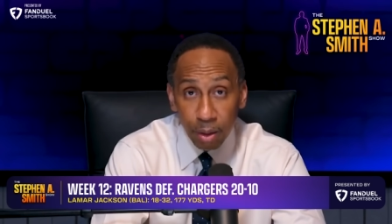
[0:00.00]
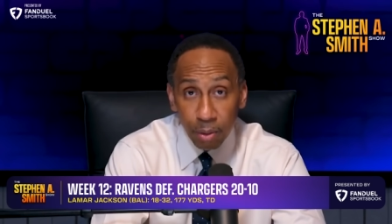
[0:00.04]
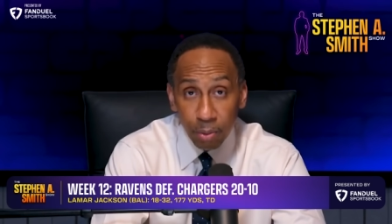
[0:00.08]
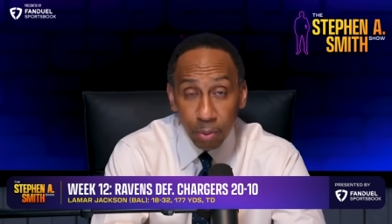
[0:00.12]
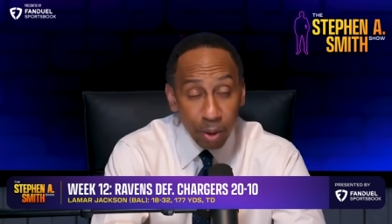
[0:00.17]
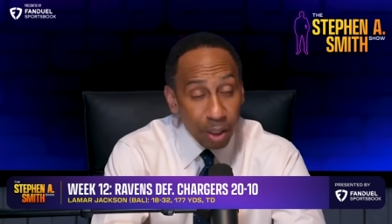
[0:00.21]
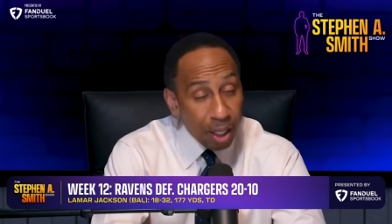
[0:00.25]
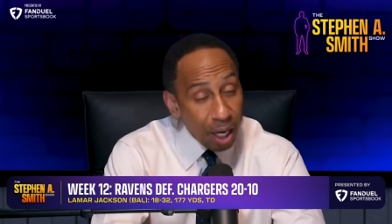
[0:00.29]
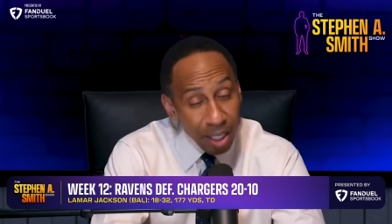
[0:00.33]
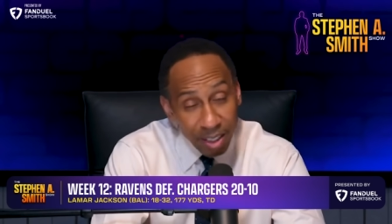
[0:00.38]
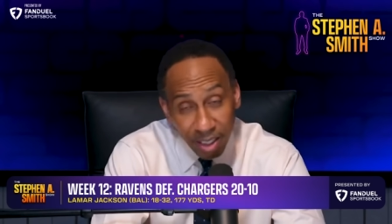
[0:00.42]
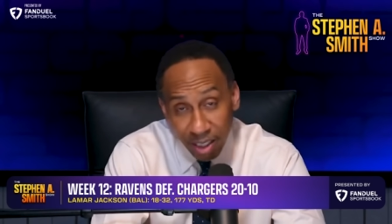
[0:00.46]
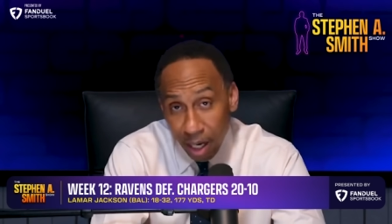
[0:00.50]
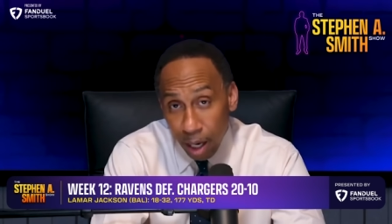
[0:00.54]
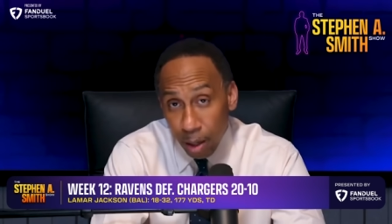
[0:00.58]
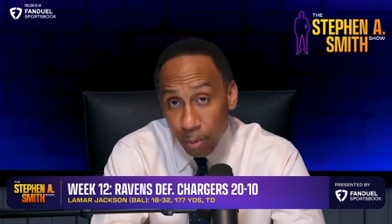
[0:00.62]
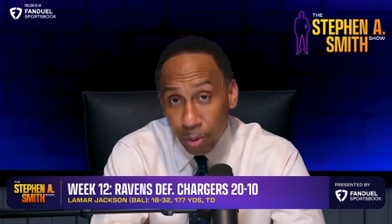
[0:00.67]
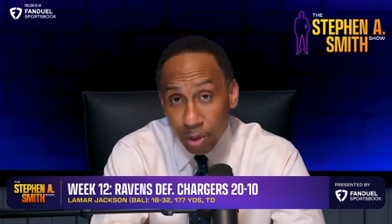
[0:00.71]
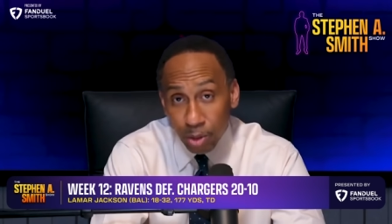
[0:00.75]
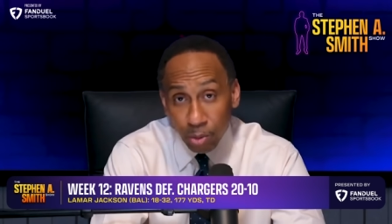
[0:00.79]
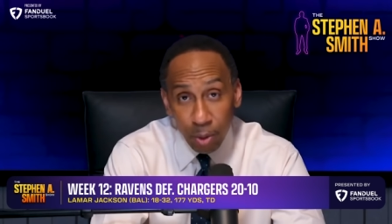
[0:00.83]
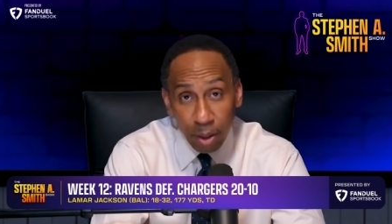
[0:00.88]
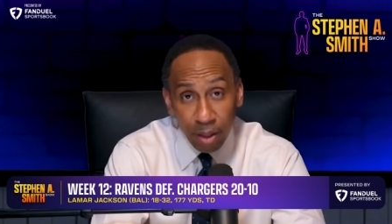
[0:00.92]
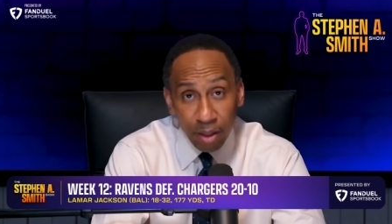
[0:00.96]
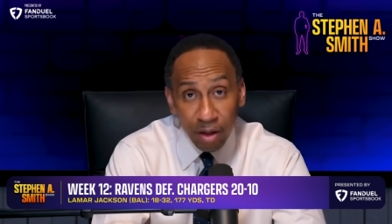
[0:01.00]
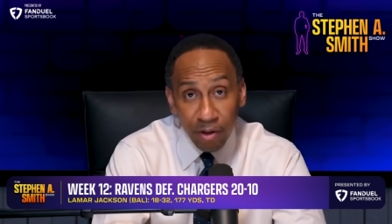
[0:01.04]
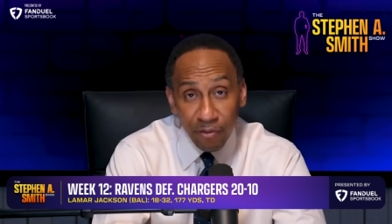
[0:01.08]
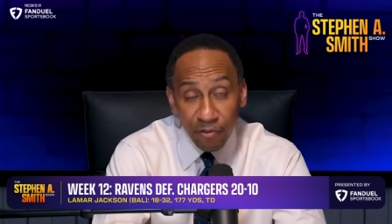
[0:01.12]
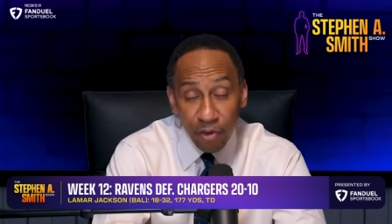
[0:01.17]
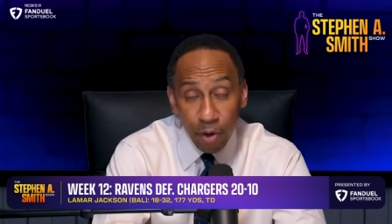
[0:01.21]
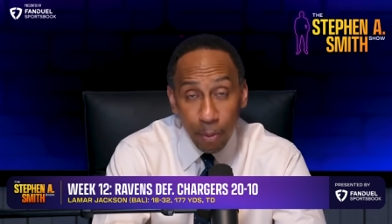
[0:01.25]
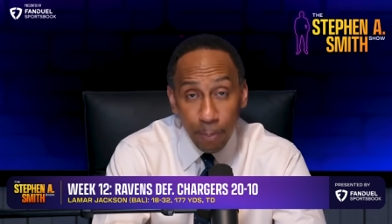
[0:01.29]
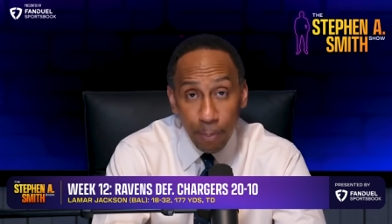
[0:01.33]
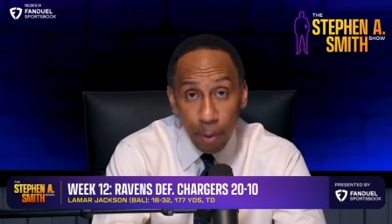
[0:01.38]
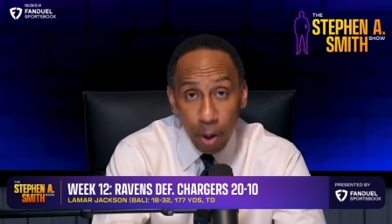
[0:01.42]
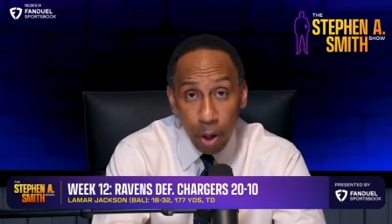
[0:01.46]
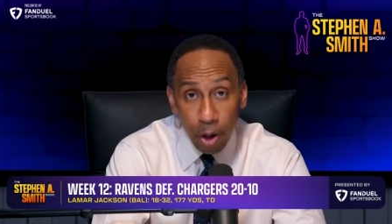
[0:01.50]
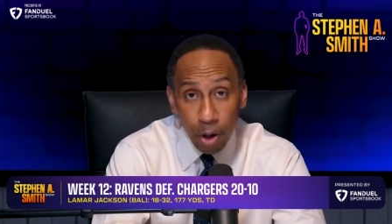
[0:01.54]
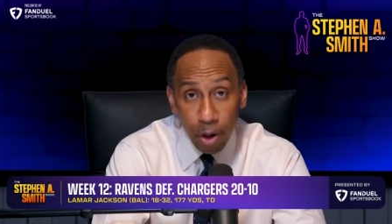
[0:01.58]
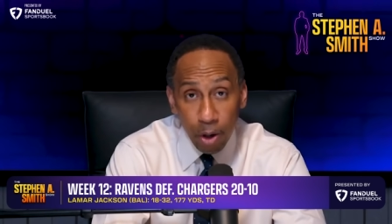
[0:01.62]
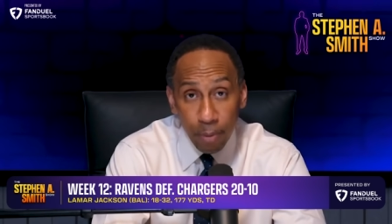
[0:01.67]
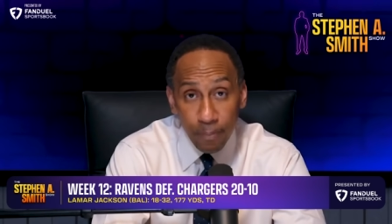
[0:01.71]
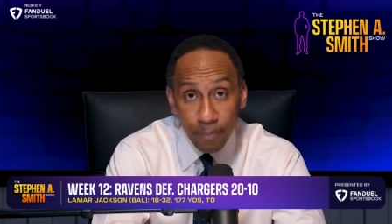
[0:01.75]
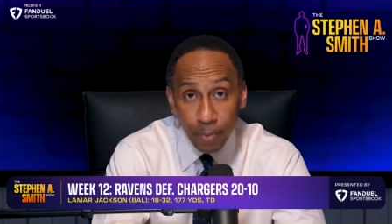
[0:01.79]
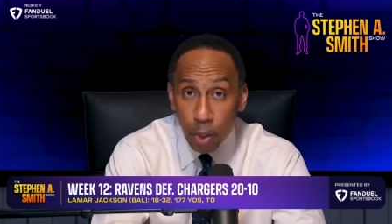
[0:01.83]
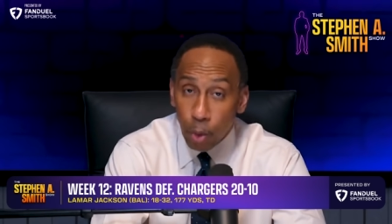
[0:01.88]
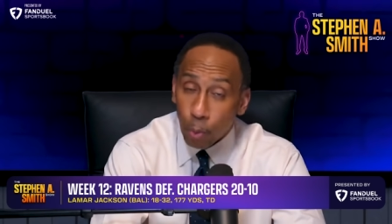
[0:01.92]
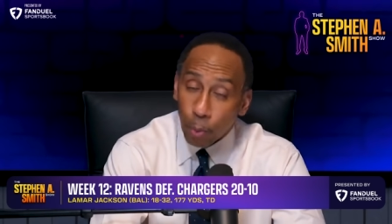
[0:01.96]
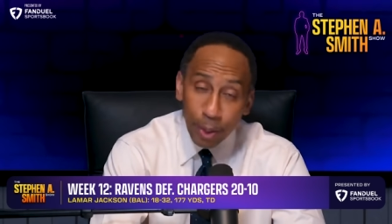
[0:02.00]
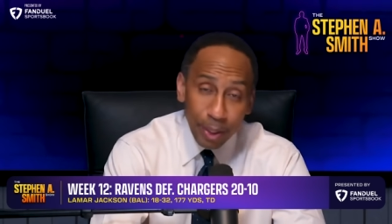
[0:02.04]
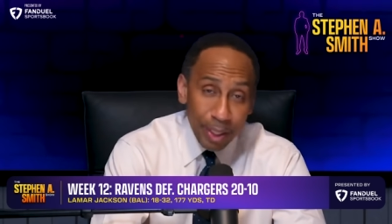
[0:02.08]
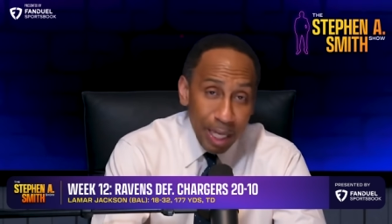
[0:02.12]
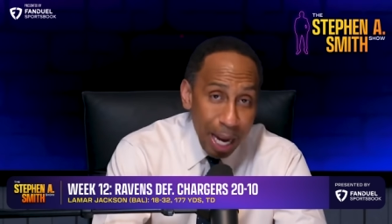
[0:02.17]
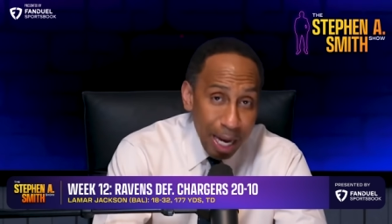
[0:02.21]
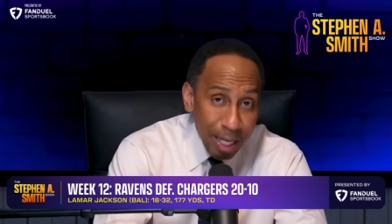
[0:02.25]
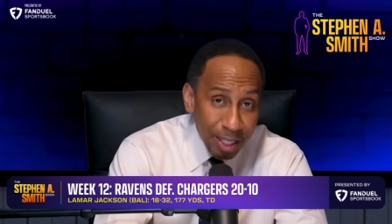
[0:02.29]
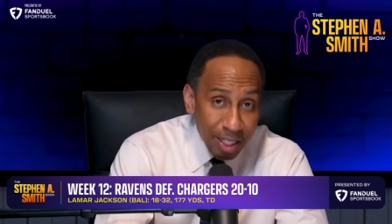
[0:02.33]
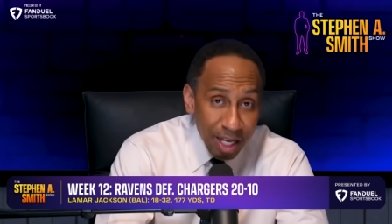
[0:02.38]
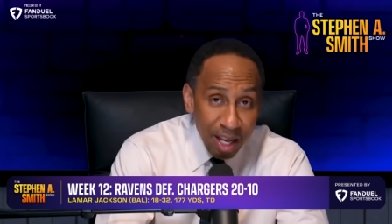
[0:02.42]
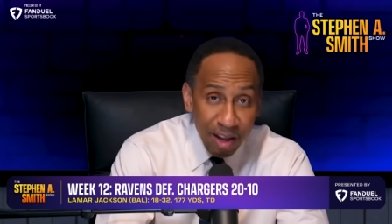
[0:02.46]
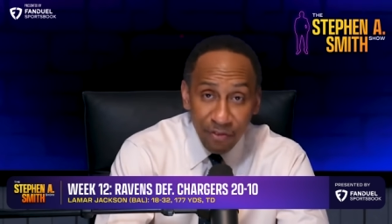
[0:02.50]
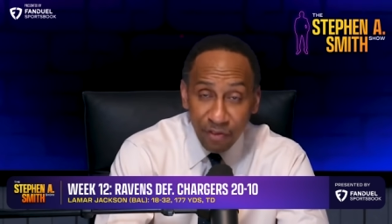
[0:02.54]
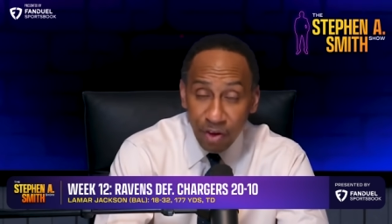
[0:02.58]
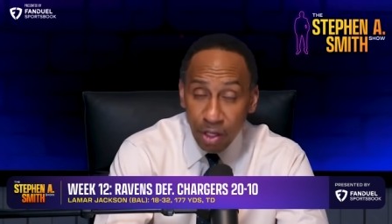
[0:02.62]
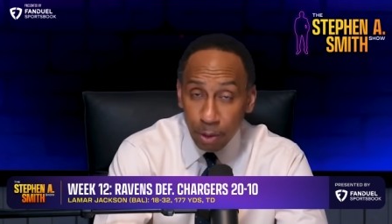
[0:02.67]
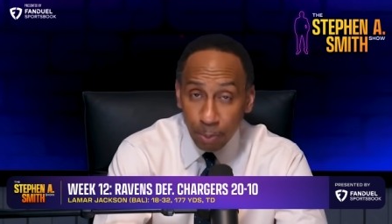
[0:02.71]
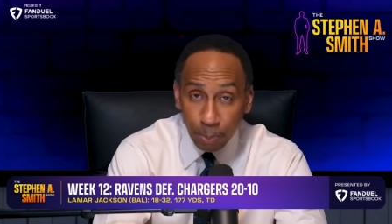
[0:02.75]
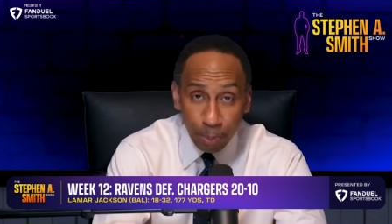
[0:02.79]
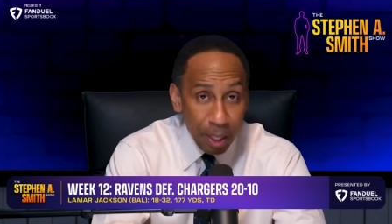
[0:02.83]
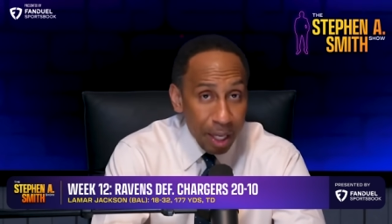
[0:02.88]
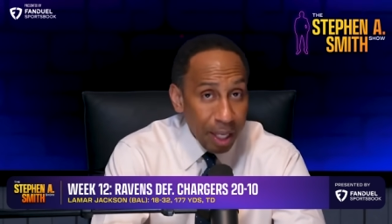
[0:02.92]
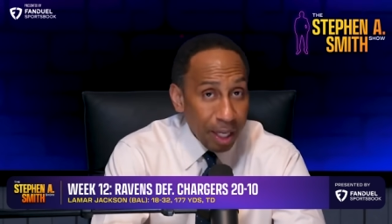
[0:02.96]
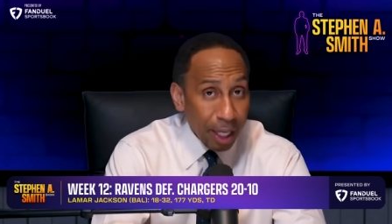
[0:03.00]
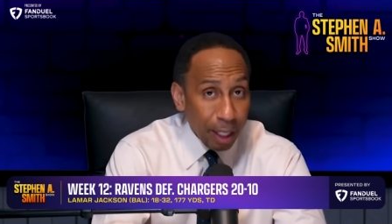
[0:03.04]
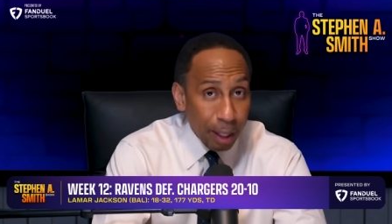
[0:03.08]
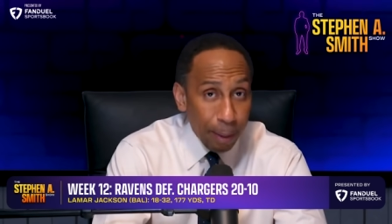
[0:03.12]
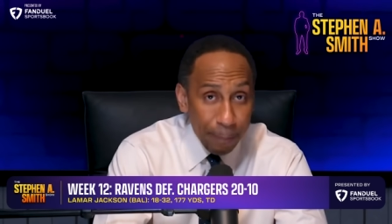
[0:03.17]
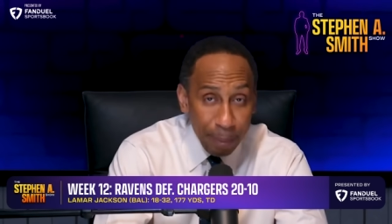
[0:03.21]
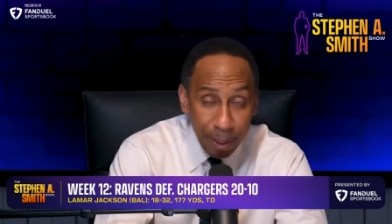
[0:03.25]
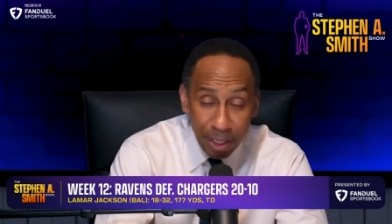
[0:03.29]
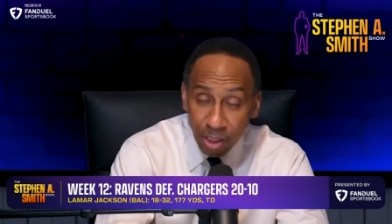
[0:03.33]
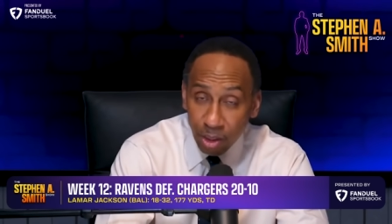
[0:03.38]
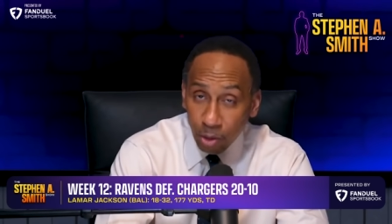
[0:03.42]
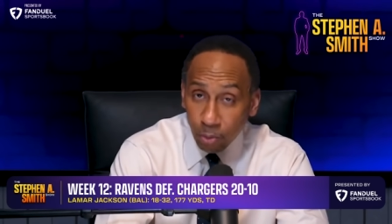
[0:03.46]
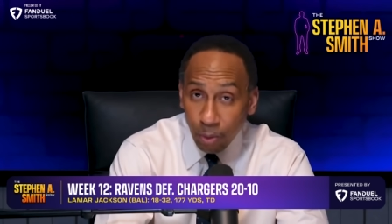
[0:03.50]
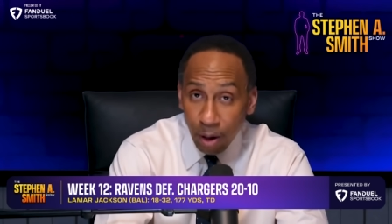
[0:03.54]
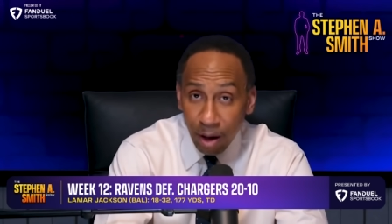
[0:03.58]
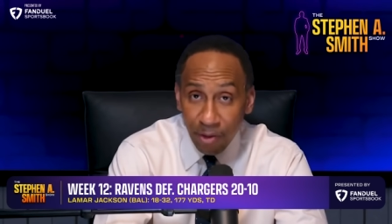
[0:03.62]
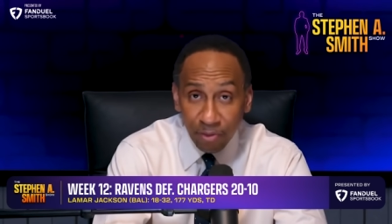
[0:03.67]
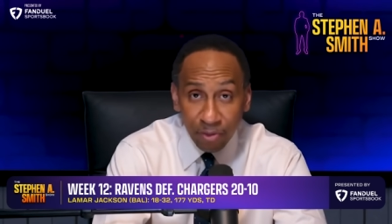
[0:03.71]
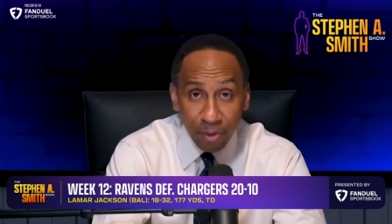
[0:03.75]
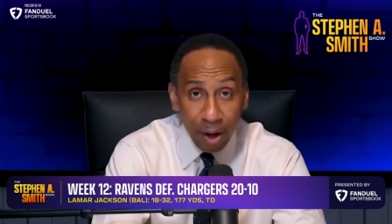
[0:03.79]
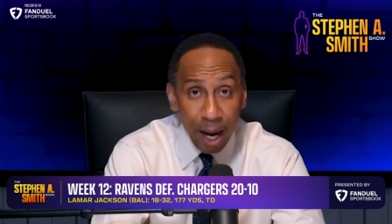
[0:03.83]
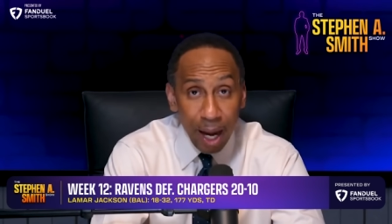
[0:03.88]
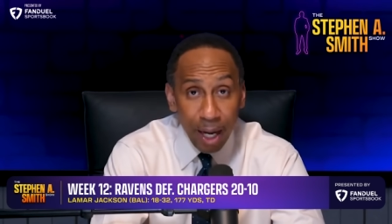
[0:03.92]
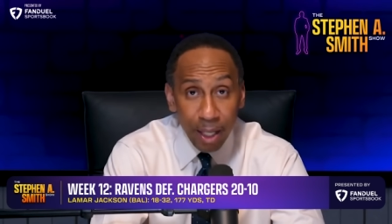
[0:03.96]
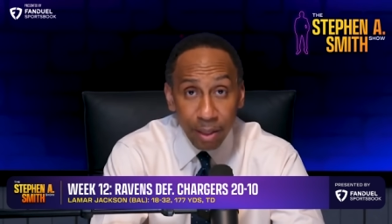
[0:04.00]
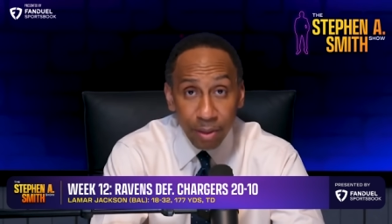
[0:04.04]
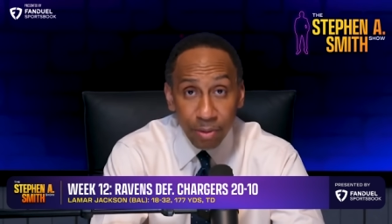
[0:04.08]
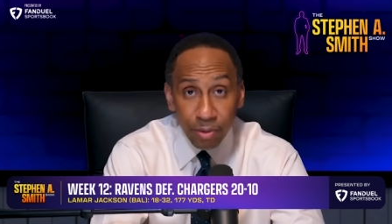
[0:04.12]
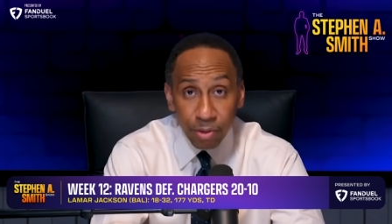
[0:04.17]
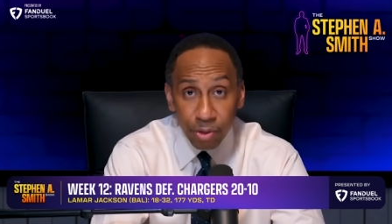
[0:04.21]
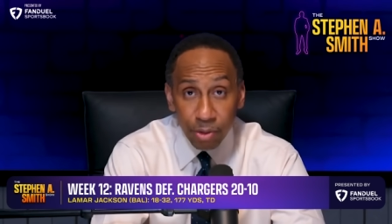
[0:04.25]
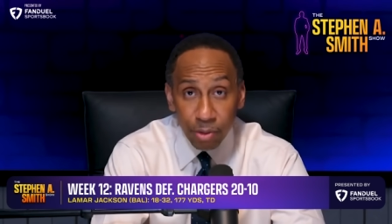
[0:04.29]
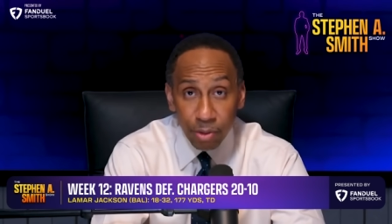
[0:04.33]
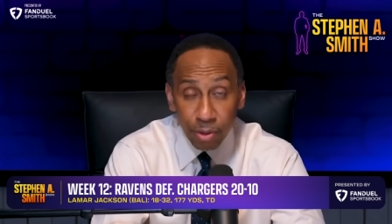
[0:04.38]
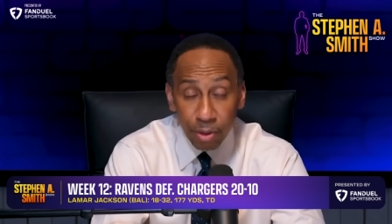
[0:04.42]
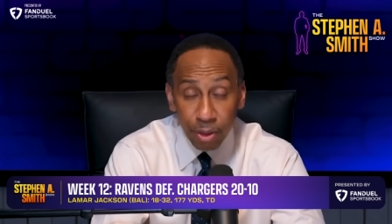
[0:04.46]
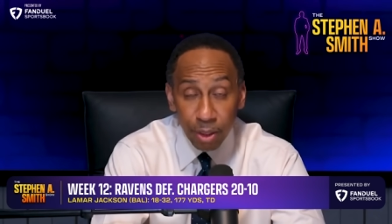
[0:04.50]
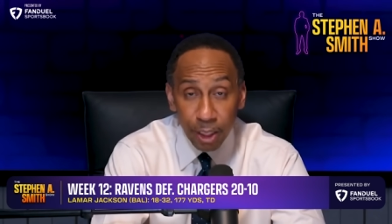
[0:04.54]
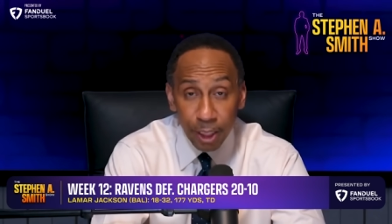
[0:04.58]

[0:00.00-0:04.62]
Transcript: with Gus Edwards running the football, with that defense playing like a bunch of Rough Riders,